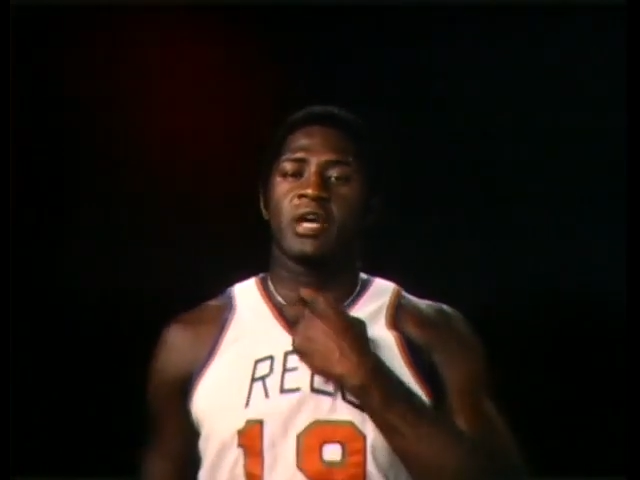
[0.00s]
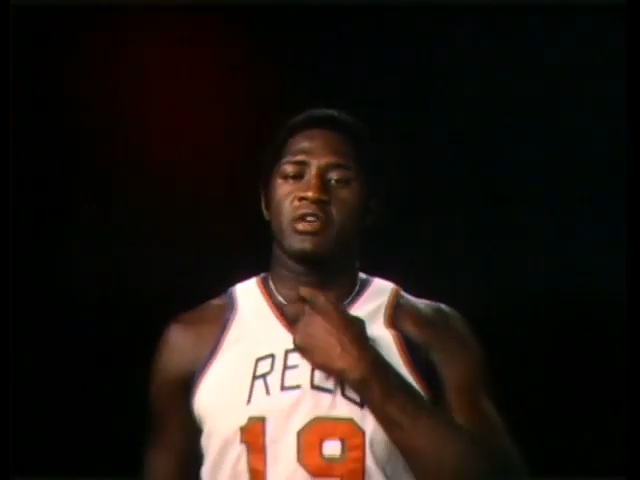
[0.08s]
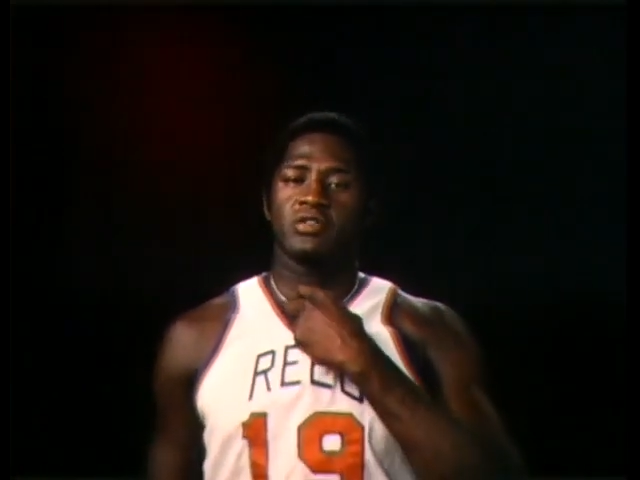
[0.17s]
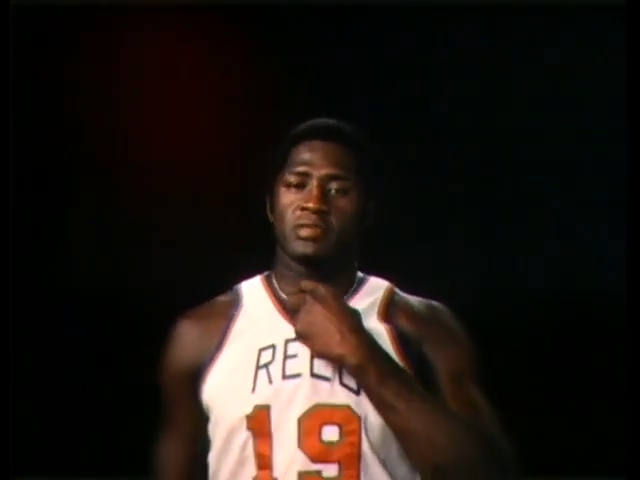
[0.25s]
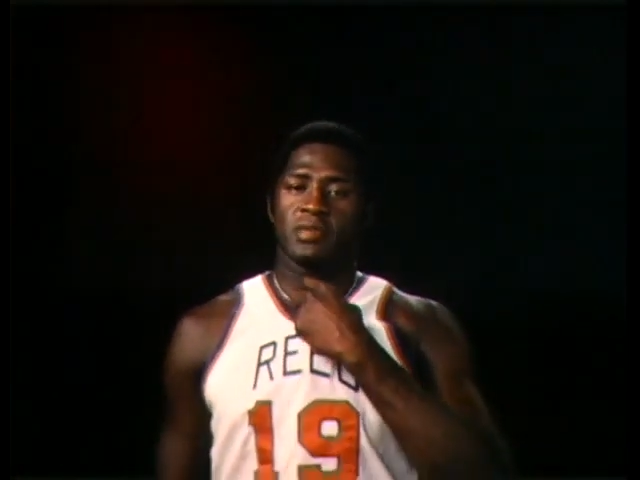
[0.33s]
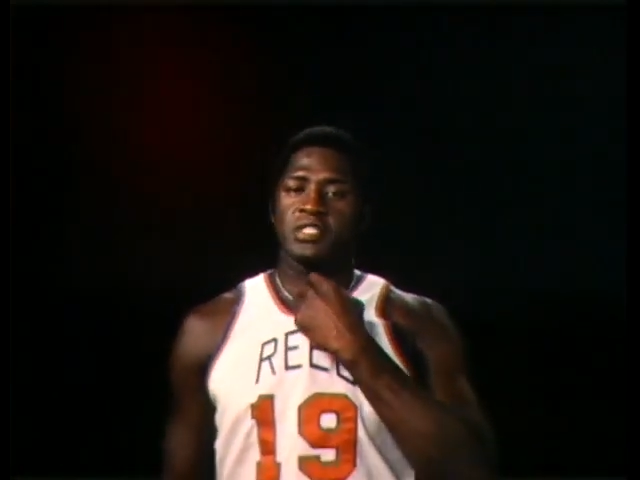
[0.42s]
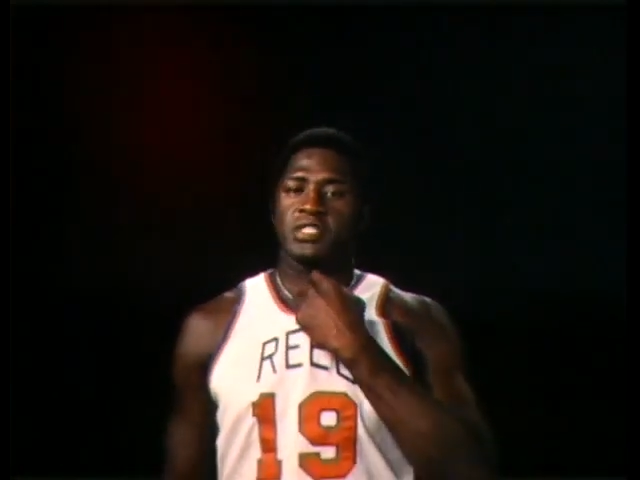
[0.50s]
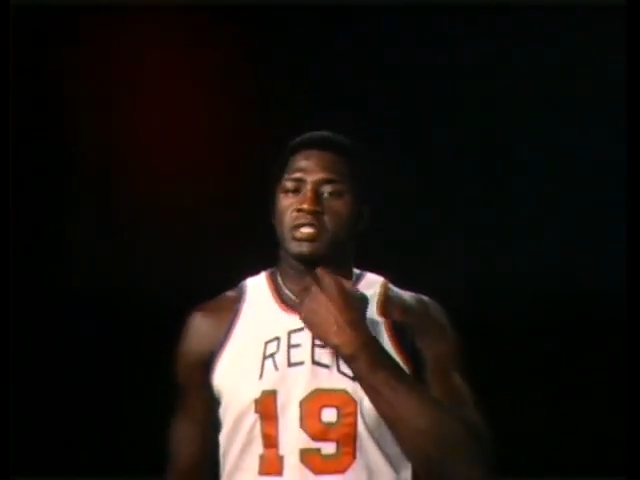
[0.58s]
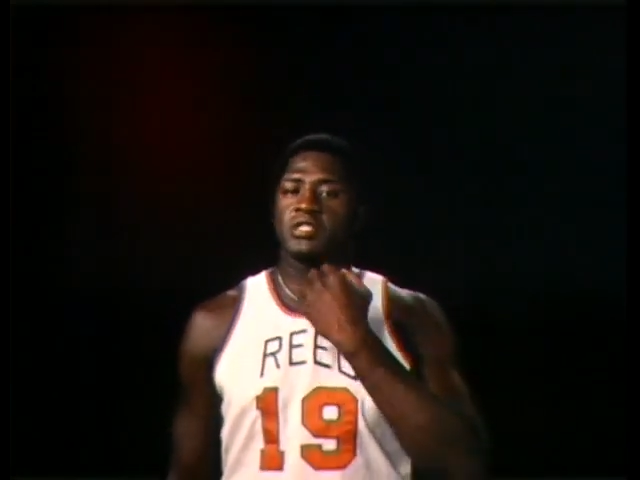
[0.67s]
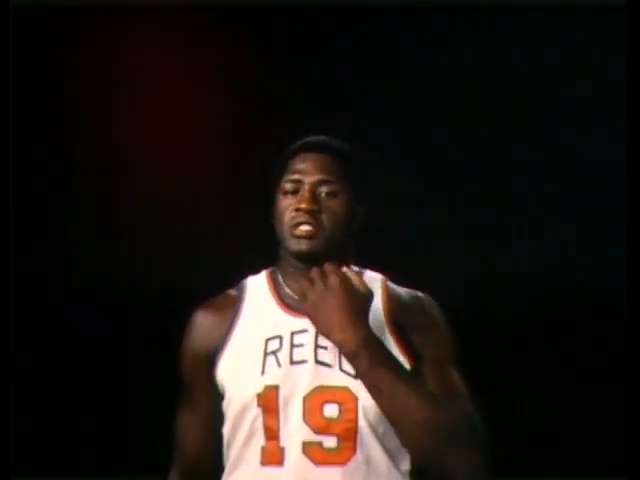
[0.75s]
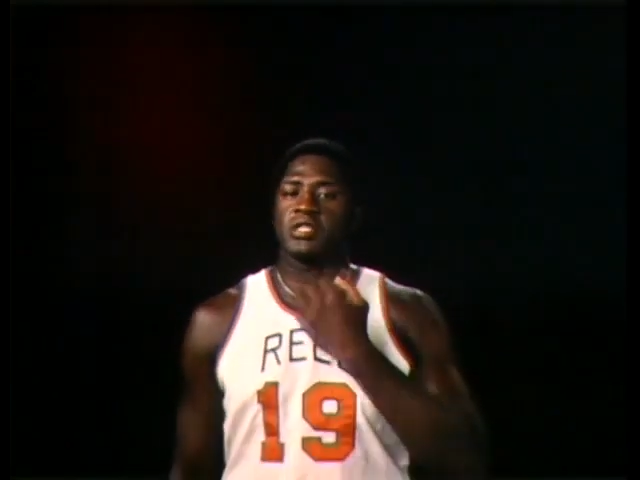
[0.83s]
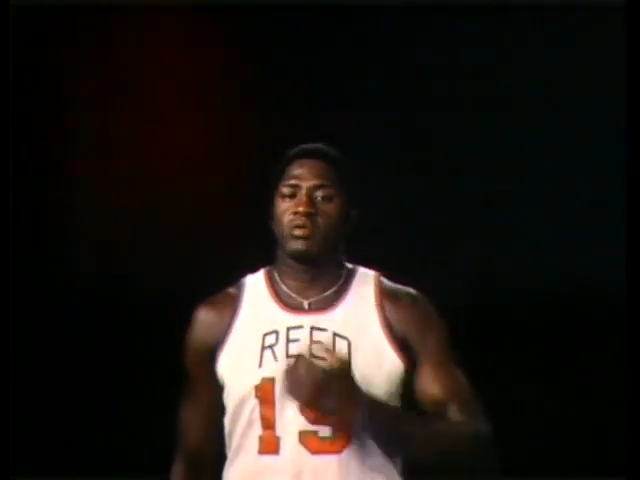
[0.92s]
use as much
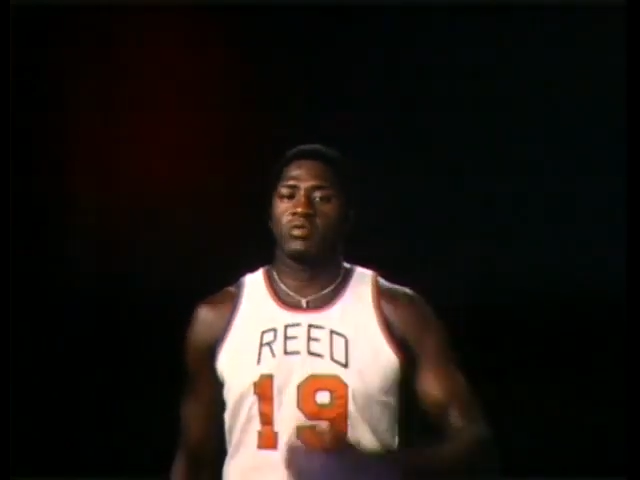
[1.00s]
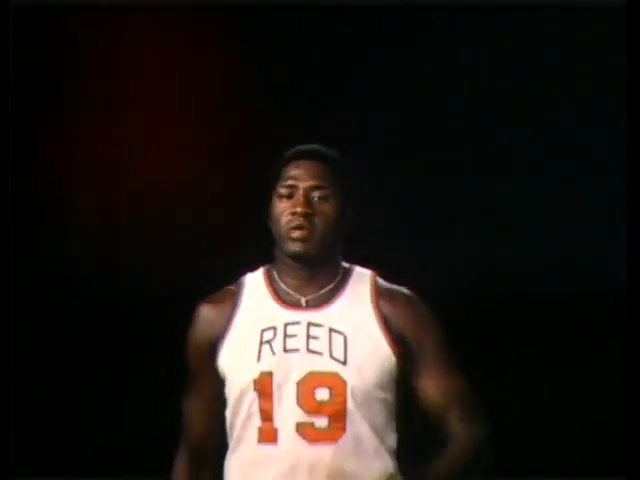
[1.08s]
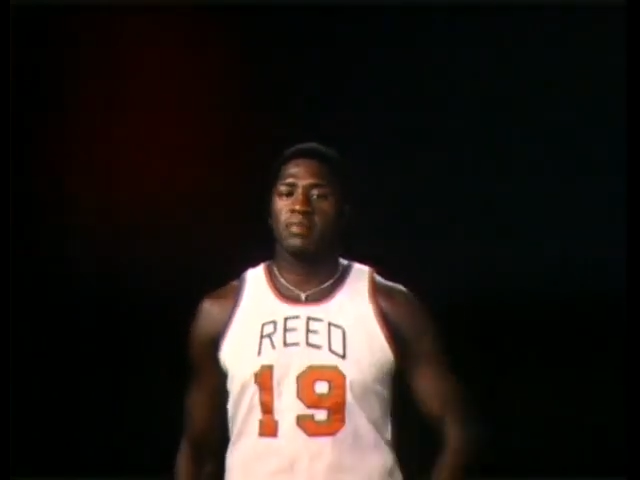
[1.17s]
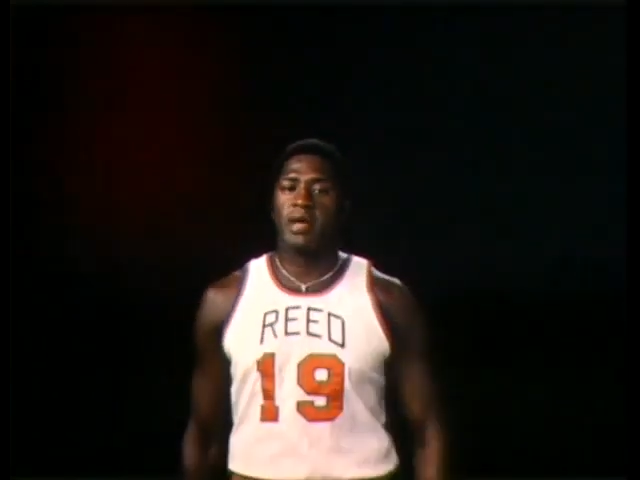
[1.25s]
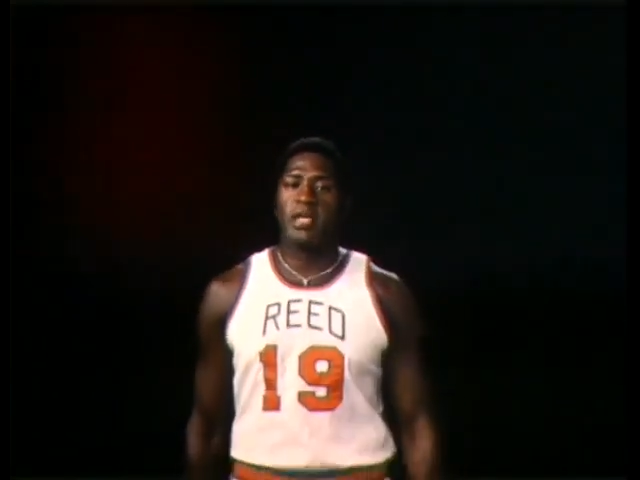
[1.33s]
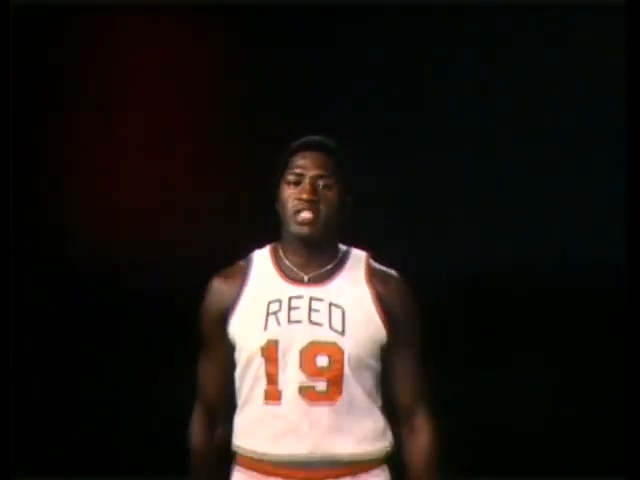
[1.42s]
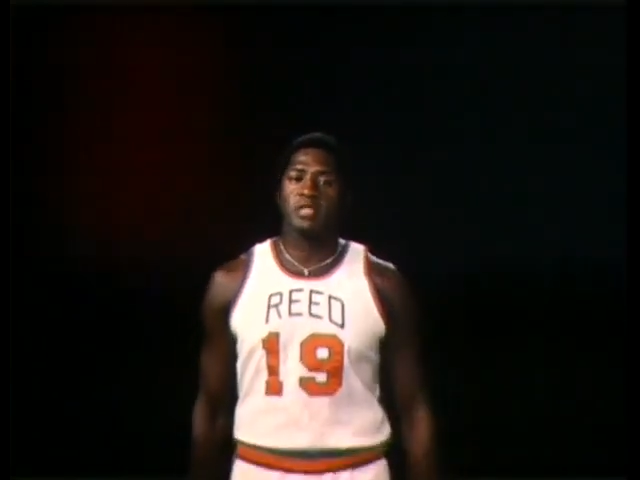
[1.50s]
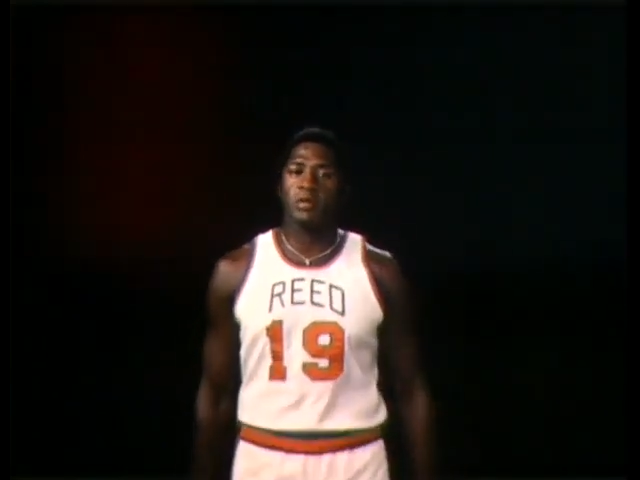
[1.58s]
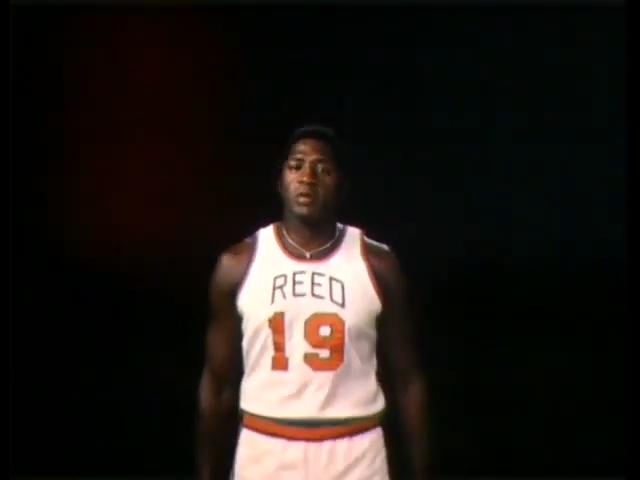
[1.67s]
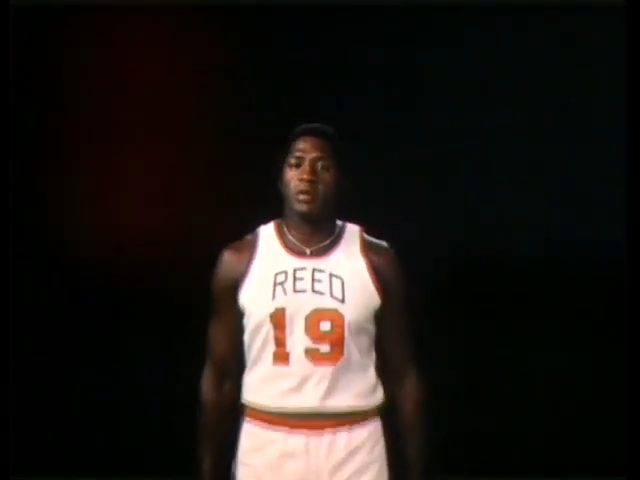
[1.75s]
energy in one basketball